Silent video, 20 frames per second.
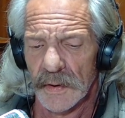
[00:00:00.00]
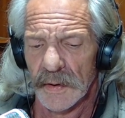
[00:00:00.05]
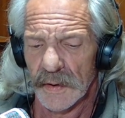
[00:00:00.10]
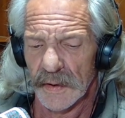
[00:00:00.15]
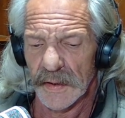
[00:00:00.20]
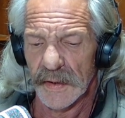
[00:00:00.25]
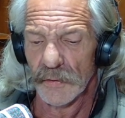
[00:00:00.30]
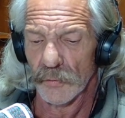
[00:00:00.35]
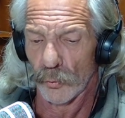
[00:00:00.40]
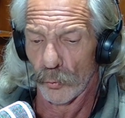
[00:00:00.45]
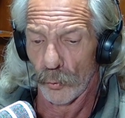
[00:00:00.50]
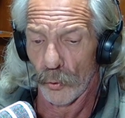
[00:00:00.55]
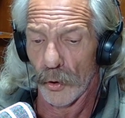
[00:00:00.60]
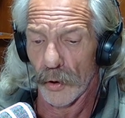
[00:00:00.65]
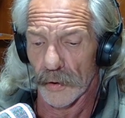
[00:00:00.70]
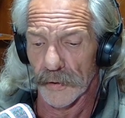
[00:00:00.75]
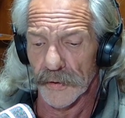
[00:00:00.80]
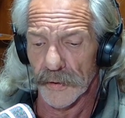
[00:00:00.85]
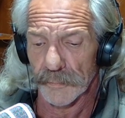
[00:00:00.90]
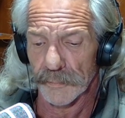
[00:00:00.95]
it
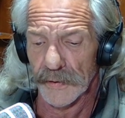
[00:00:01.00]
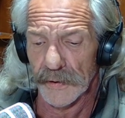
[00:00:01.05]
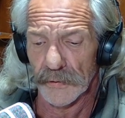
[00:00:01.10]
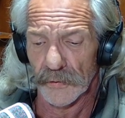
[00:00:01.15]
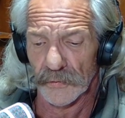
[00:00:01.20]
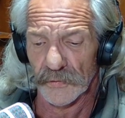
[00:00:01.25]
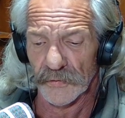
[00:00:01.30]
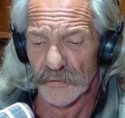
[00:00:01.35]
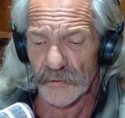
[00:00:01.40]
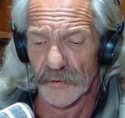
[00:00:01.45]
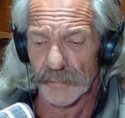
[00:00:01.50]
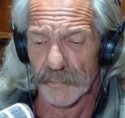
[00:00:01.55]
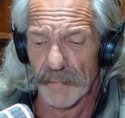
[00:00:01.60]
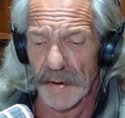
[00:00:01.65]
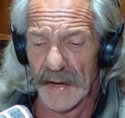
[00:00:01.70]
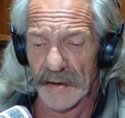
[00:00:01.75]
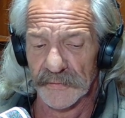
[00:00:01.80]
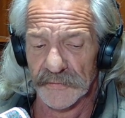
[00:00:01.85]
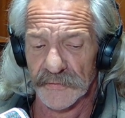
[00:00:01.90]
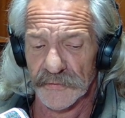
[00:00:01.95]
would appeal to your
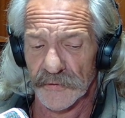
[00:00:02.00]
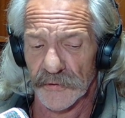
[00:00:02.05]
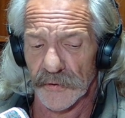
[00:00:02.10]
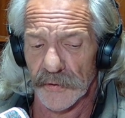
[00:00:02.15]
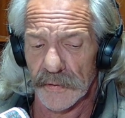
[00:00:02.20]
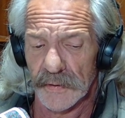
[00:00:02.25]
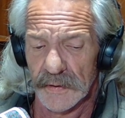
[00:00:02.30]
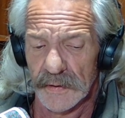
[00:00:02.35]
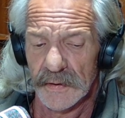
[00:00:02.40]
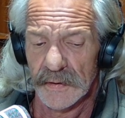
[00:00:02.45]
master,